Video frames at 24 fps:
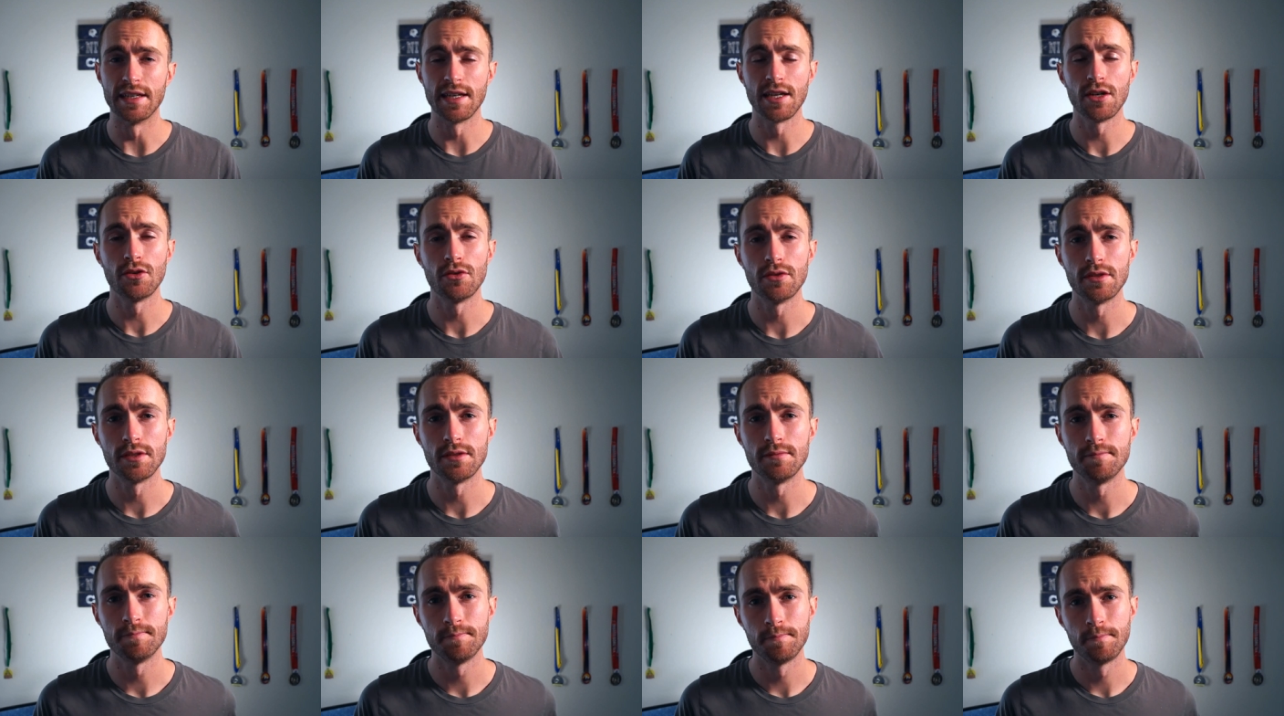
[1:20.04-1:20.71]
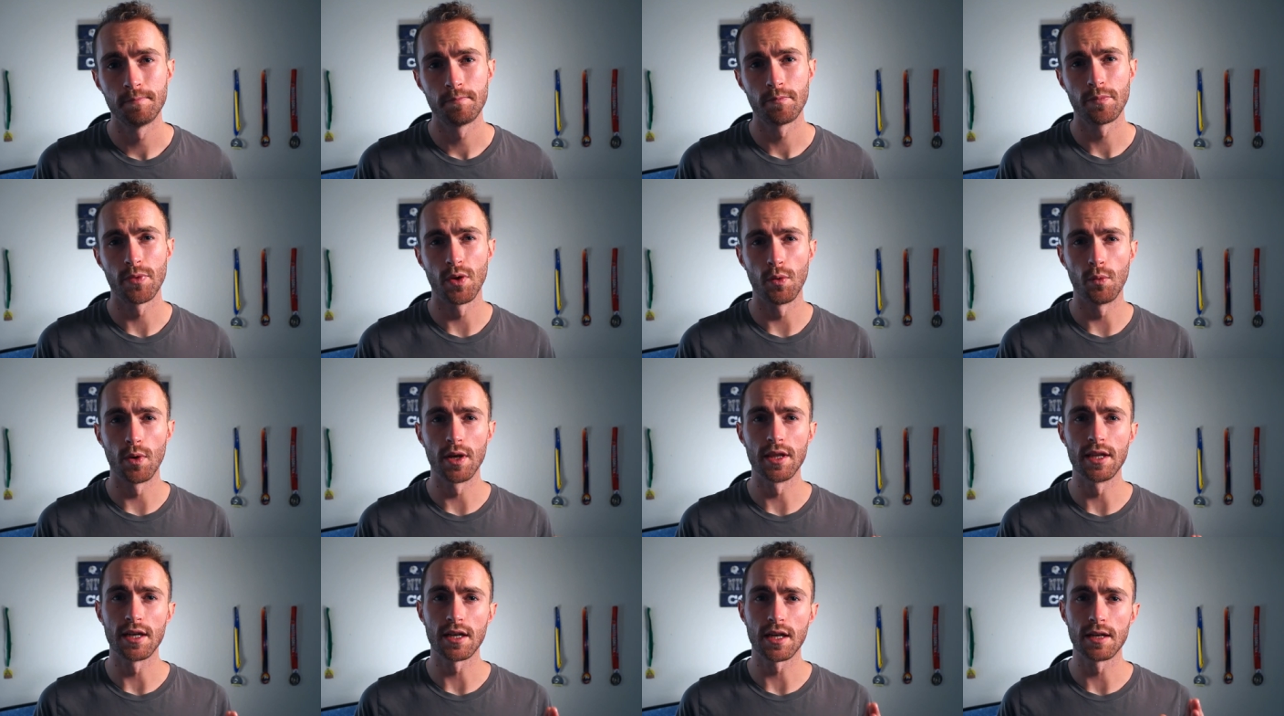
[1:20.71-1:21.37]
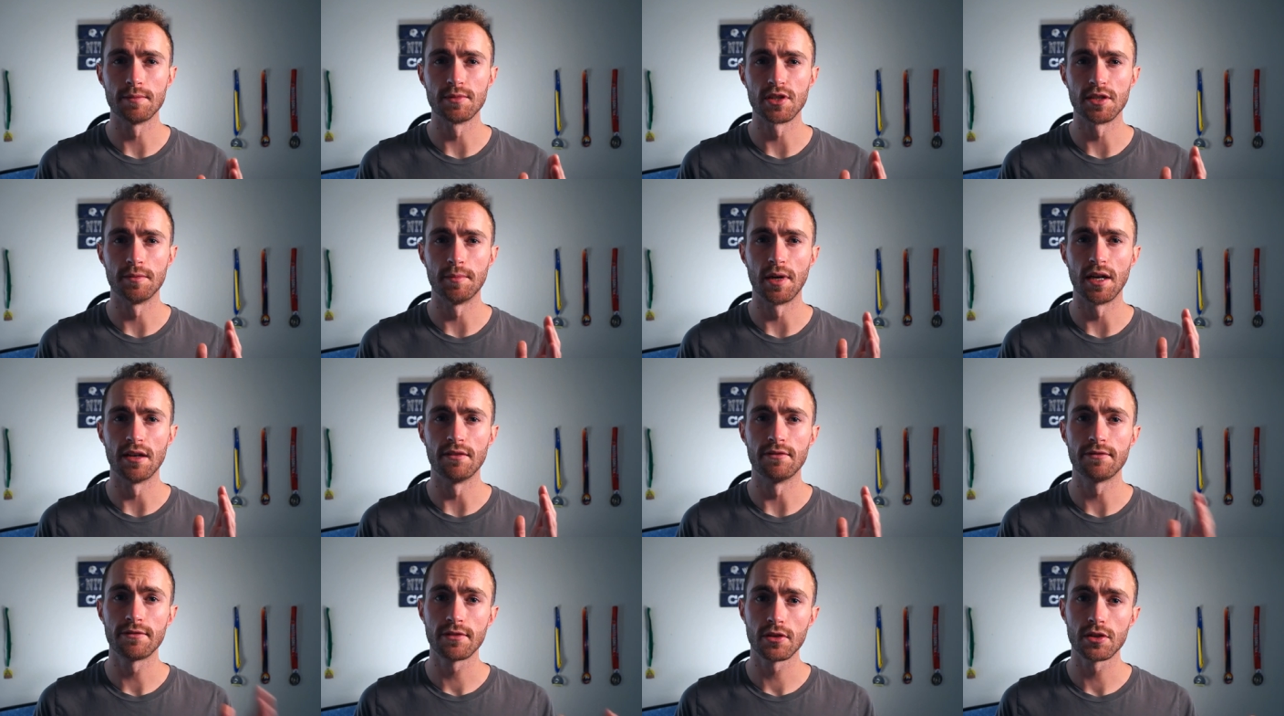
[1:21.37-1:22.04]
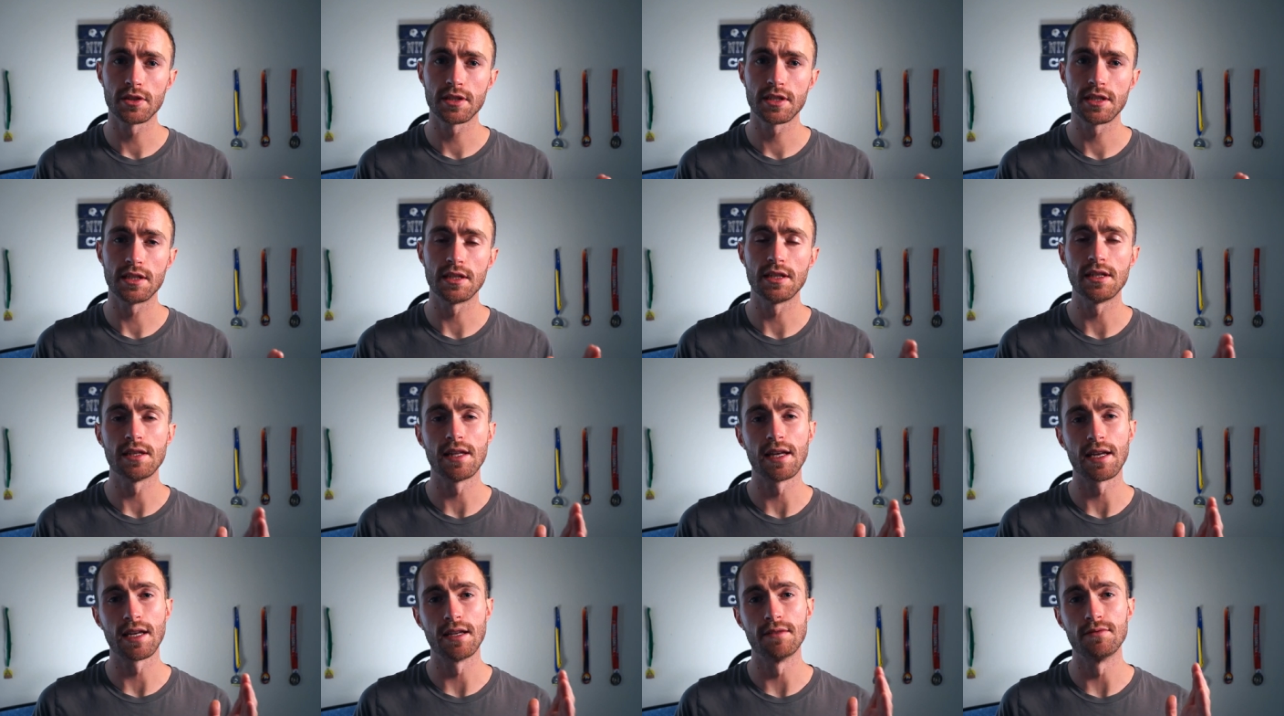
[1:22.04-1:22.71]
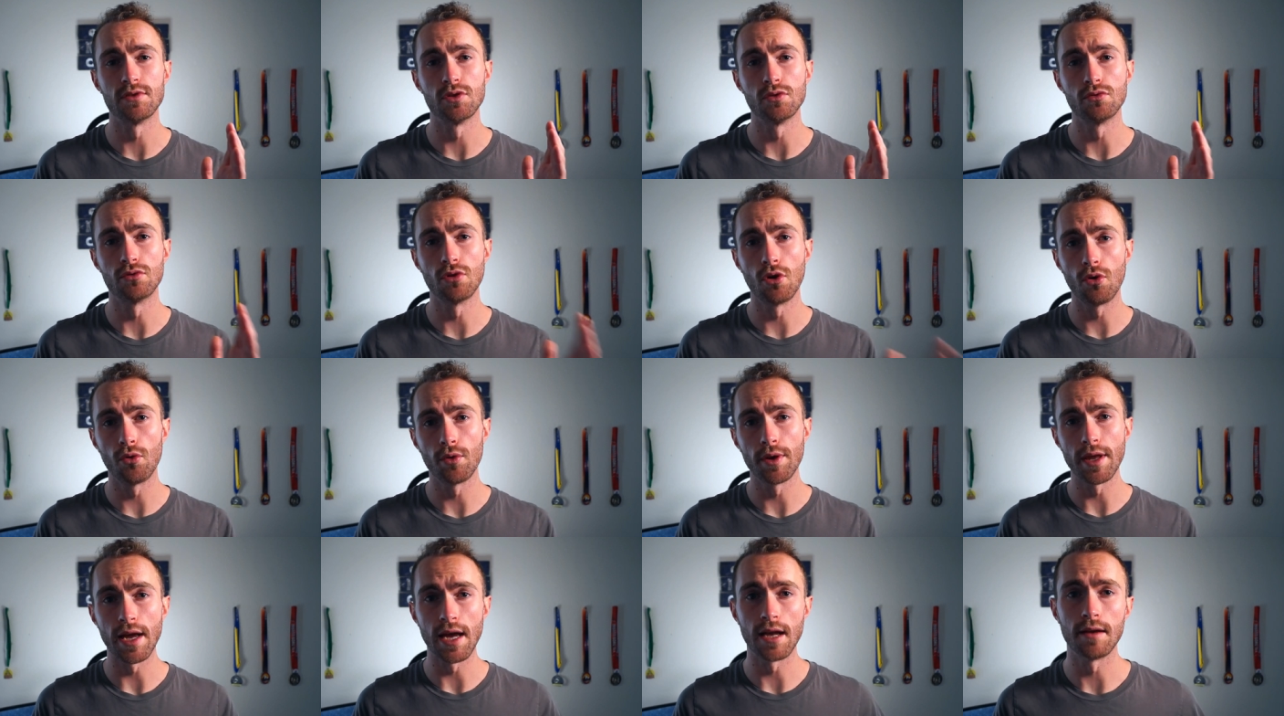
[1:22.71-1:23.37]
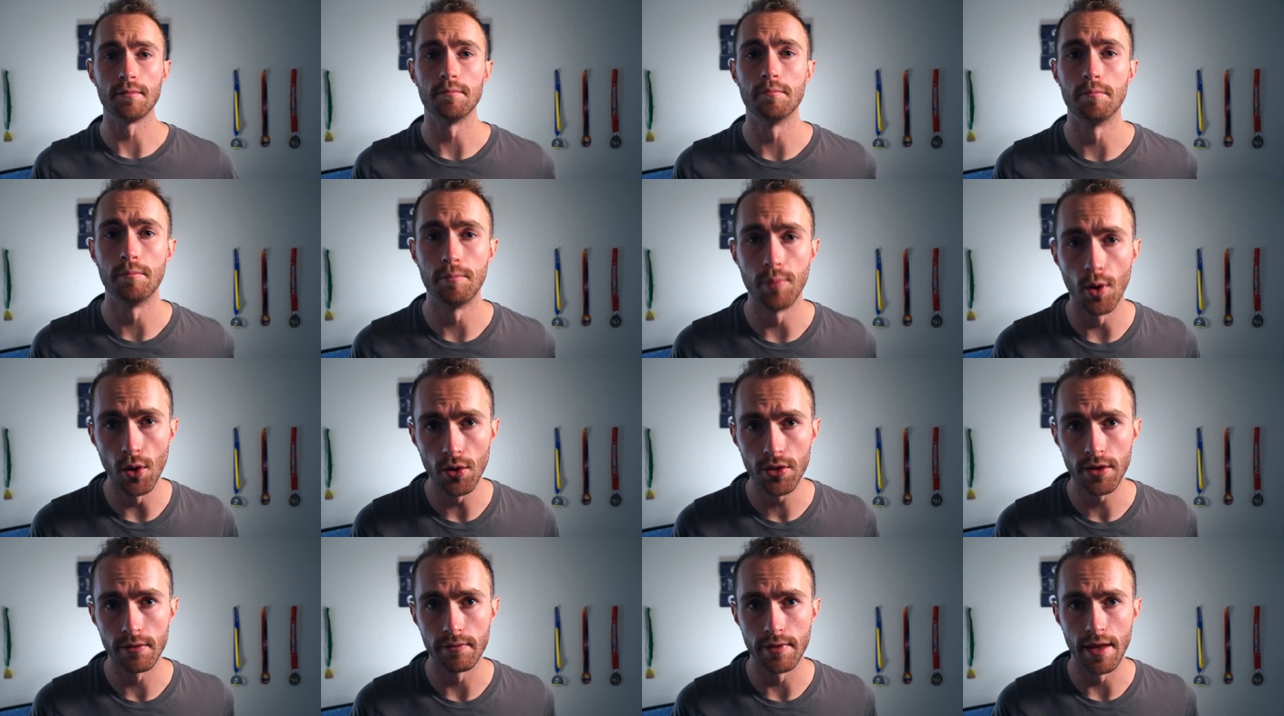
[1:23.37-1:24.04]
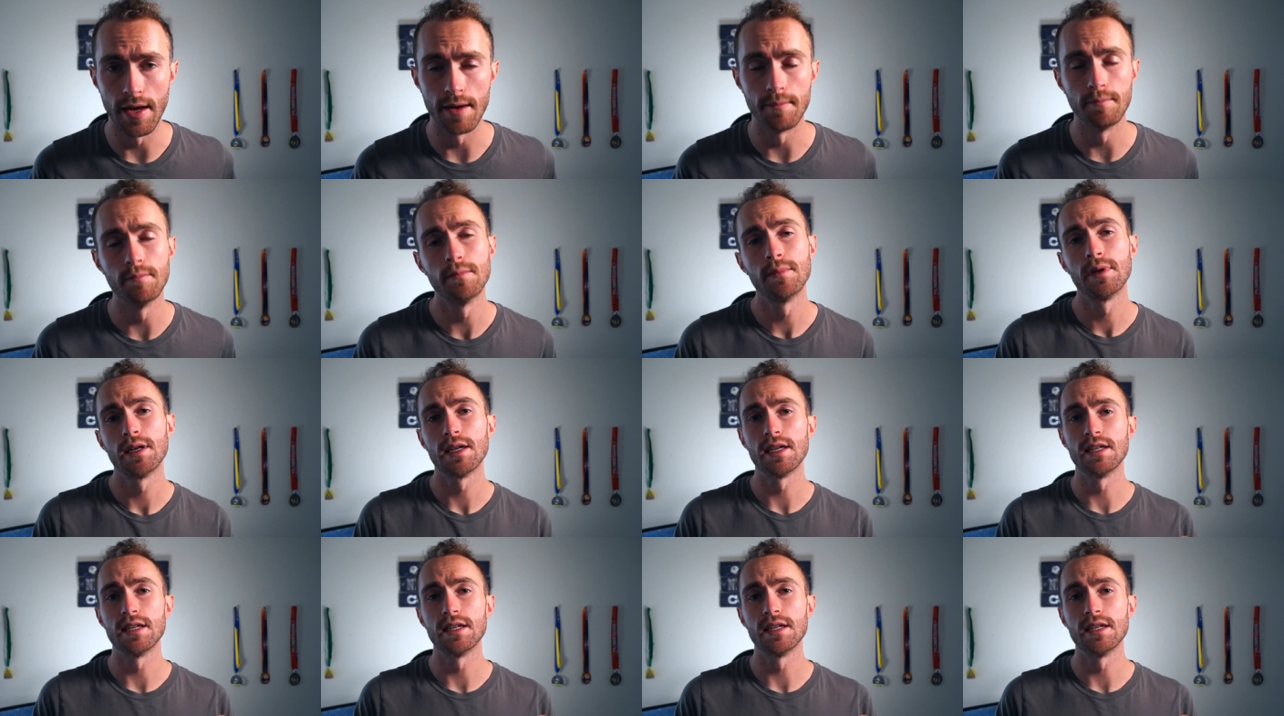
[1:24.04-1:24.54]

Hilton. The one that comes to mind first that gives you gold at both of them